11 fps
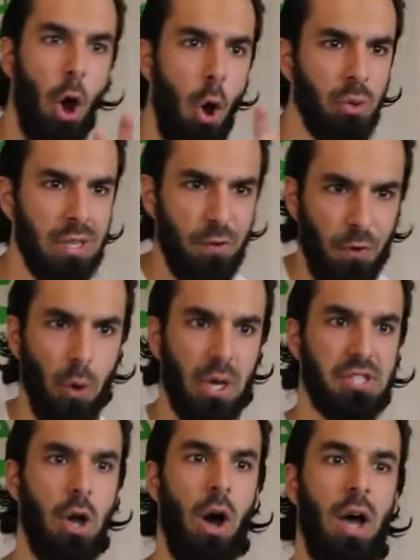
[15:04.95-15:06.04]
only
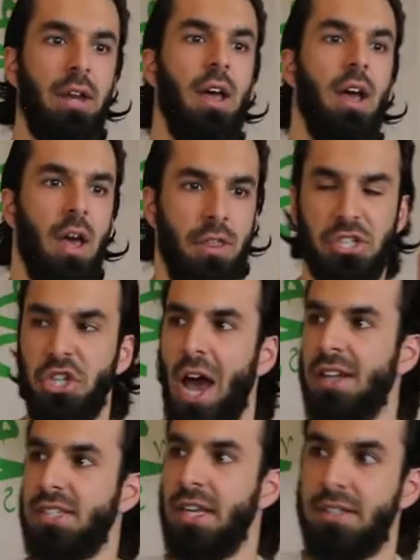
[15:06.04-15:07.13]
focus on the
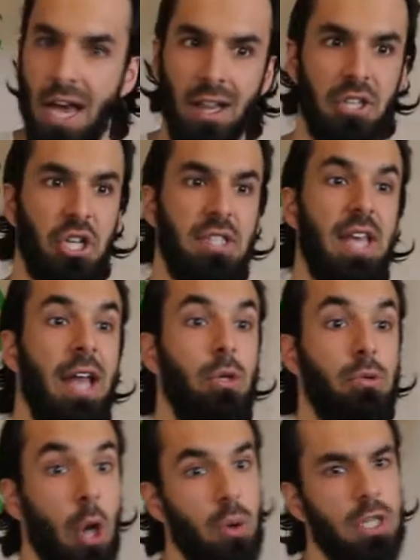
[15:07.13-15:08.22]
child's intelligence and you
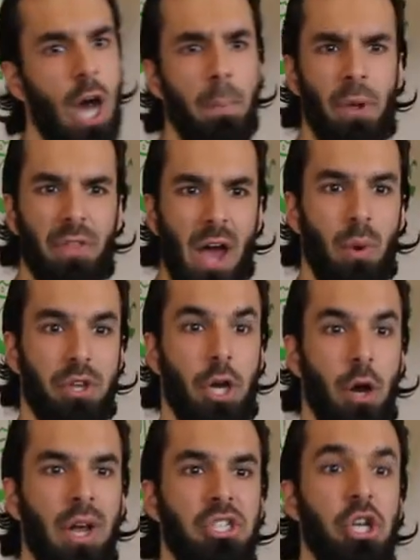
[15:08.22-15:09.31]
don't couple that with
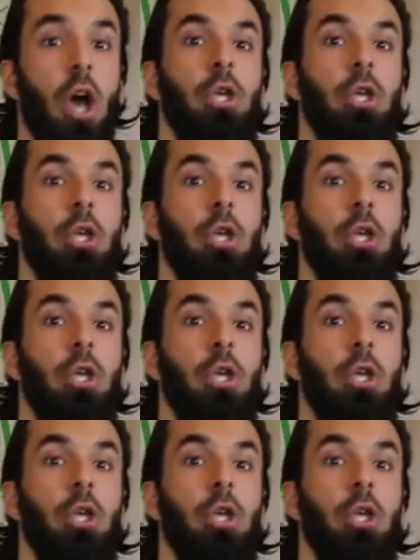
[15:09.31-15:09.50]
courage,